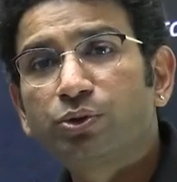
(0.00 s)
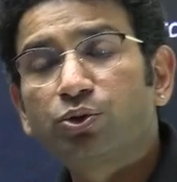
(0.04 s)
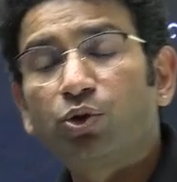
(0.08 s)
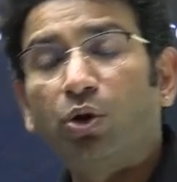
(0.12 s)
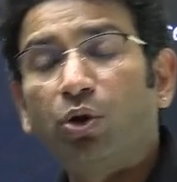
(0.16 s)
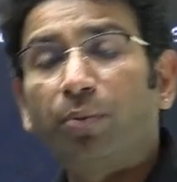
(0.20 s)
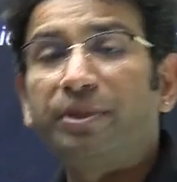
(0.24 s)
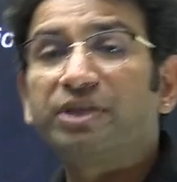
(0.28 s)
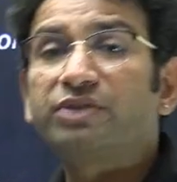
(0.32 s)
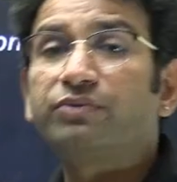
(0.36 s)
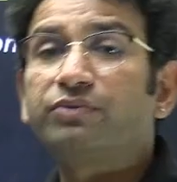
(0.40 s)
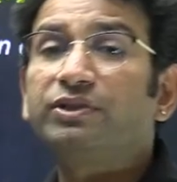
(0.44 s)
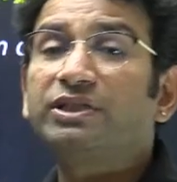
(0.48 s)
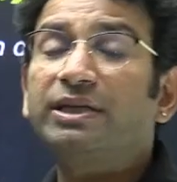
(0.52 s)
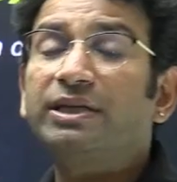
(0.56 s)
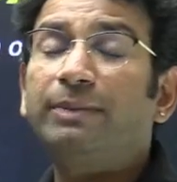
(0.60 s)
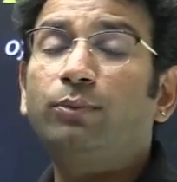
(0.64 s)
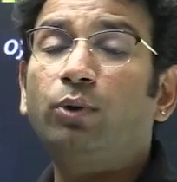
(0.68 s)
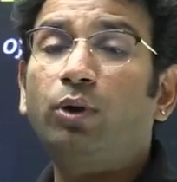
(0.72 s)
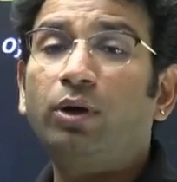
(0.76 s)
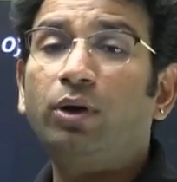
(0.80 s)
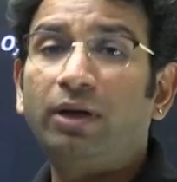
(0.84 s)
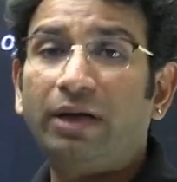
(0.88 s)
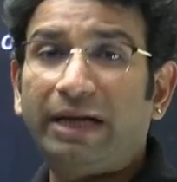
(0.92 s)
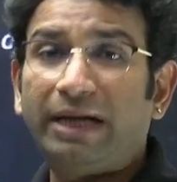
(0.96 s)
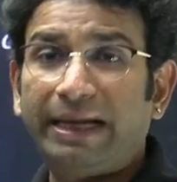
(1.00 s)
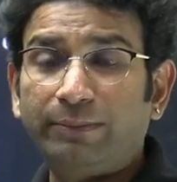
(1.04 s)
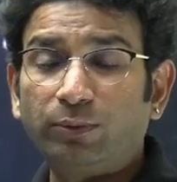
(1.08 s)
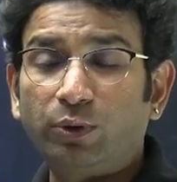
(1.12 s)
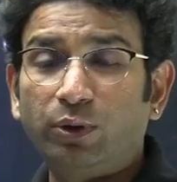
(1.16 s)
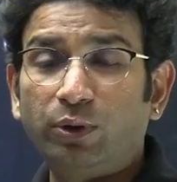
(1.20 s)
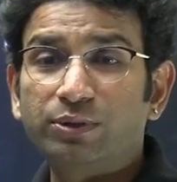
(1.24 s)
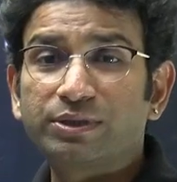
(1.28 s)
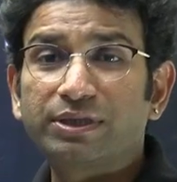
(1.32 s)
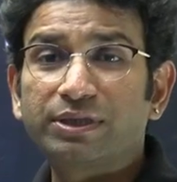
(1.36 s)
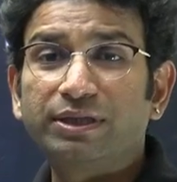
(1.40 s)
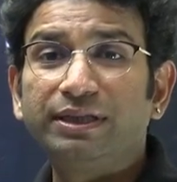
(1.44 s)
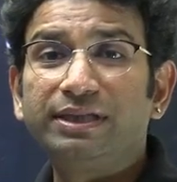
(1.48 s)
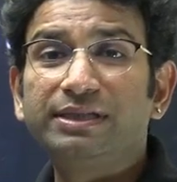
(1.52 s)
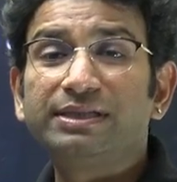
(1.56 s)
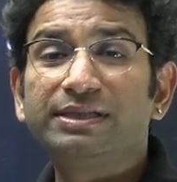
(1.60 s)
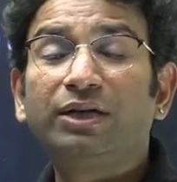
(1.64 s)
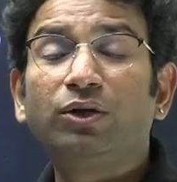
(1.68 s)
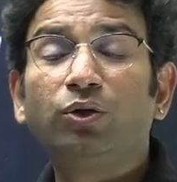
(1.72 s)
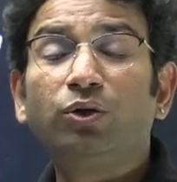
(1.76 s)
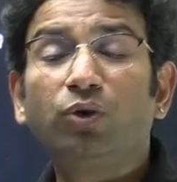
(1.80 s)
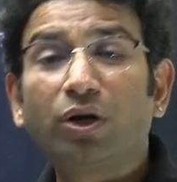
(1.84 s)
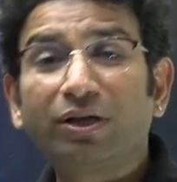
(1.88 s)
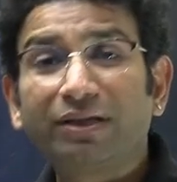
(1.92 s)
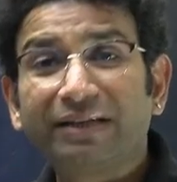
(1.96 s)
topics which I'm going to say these are
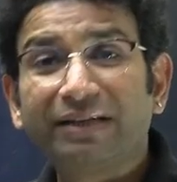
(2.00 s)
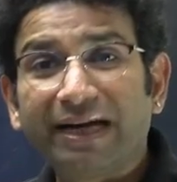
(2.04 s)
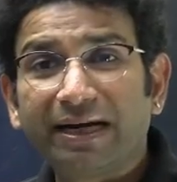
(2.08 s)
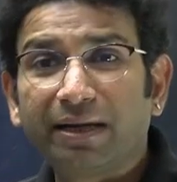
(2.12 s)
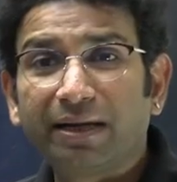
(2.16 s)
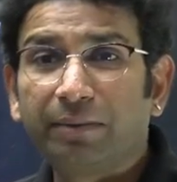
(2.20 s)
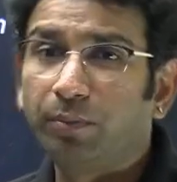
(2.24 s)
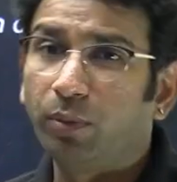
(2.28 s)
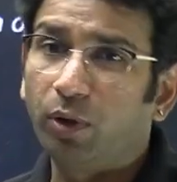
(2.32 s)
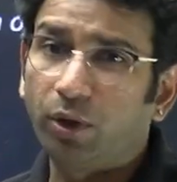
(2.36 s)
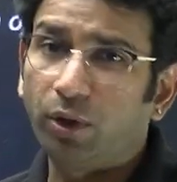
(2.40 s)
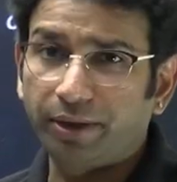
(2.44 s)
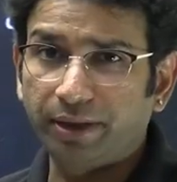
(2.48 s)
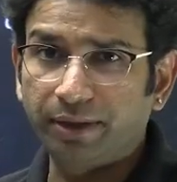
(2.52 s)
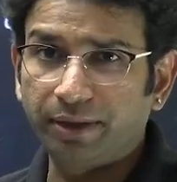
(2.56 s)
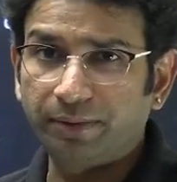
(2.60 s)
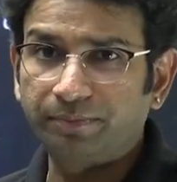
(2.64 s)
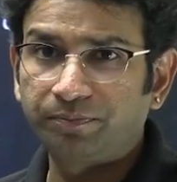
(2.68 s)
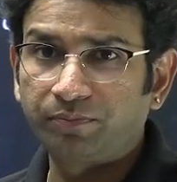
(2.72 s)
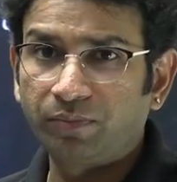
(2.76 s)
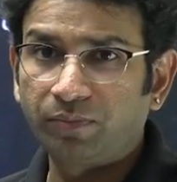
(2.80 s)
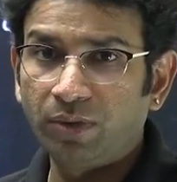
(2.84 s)
not that important.